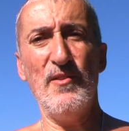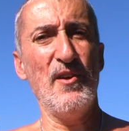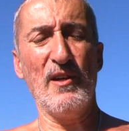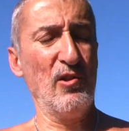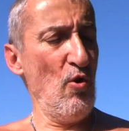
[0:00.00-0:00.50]

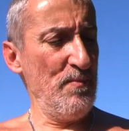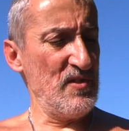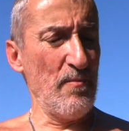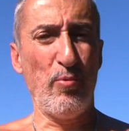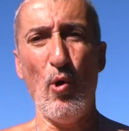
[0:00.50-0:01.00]
the globe
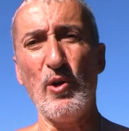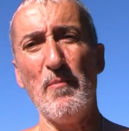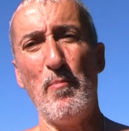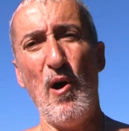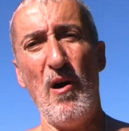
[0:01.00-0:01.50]
is a
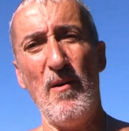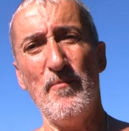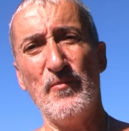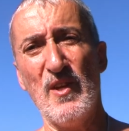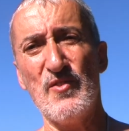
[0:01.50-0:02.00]
broken ball.
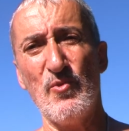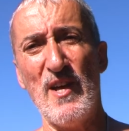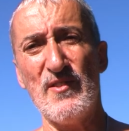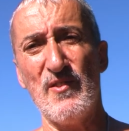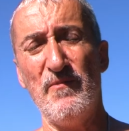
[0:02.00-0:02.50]
Okay, so
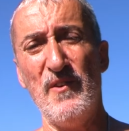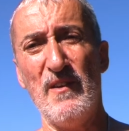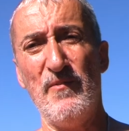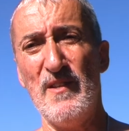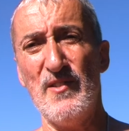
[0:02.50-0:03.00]
that's the
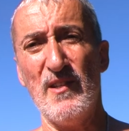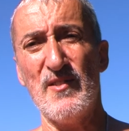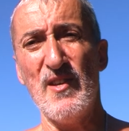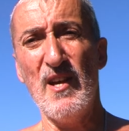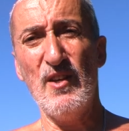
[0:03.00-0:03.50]
fake
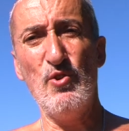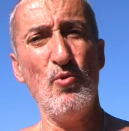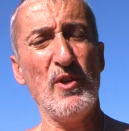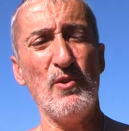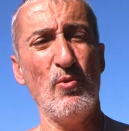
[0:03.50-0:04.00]
physics.
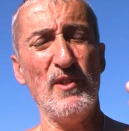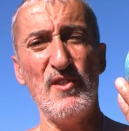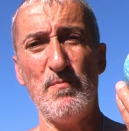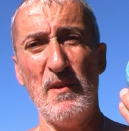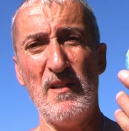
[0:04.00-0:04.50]
You can only
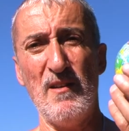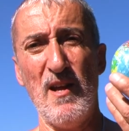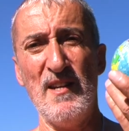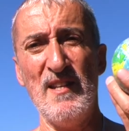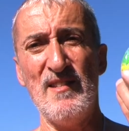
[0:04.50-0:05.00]
spin
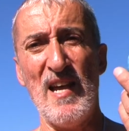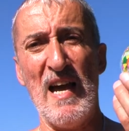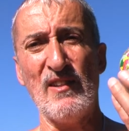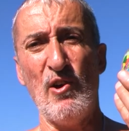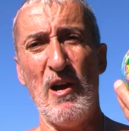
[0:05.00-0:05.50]
an
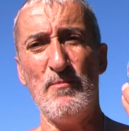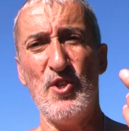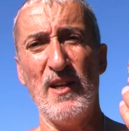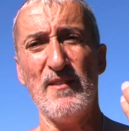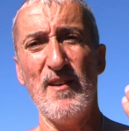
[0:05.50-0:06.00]
intact
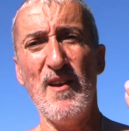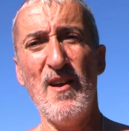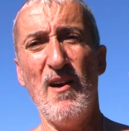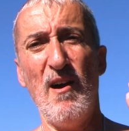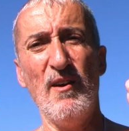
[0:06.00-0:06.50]
object
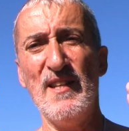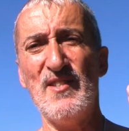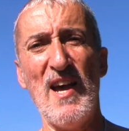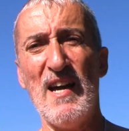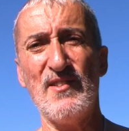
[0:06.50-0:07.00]
on
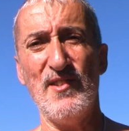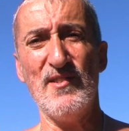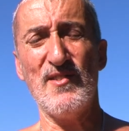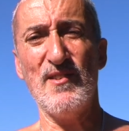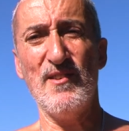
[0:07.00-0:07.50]
its
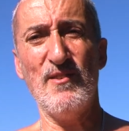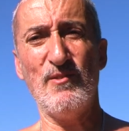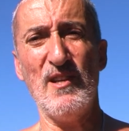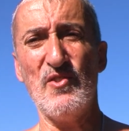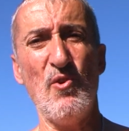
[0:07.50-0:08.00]
axis.
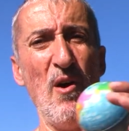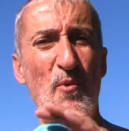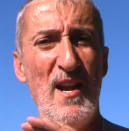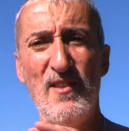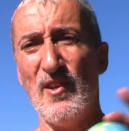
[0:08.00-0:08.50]
Okay, so
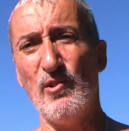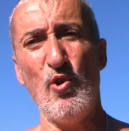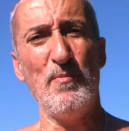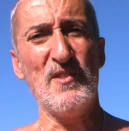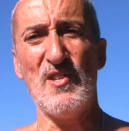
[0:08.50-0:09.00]
already the
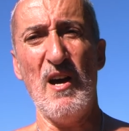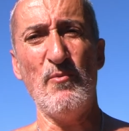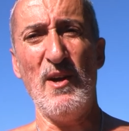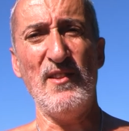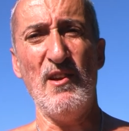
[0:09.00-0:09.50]
globe is done
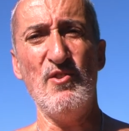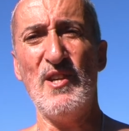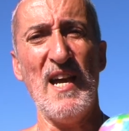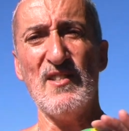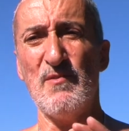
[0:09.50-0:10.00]
right there. You
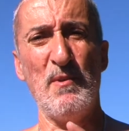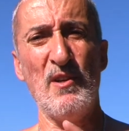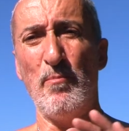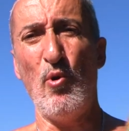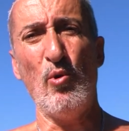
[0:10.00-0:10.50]
can't
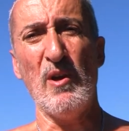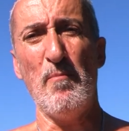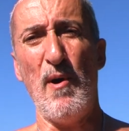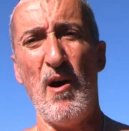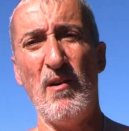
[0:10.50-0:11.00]
spin a broken
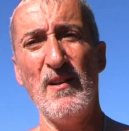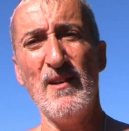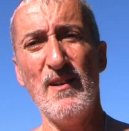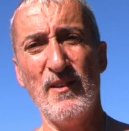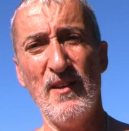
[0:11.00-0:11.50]
ball.
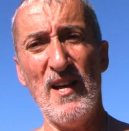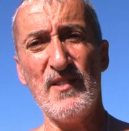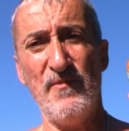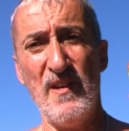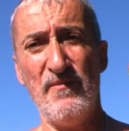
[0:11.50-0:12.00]
Okay,
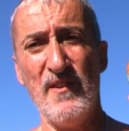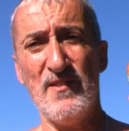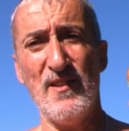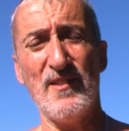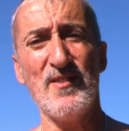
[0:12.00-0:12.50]
that's fake
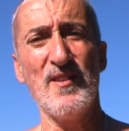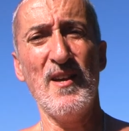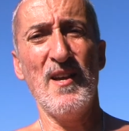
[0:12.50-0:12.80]
physics.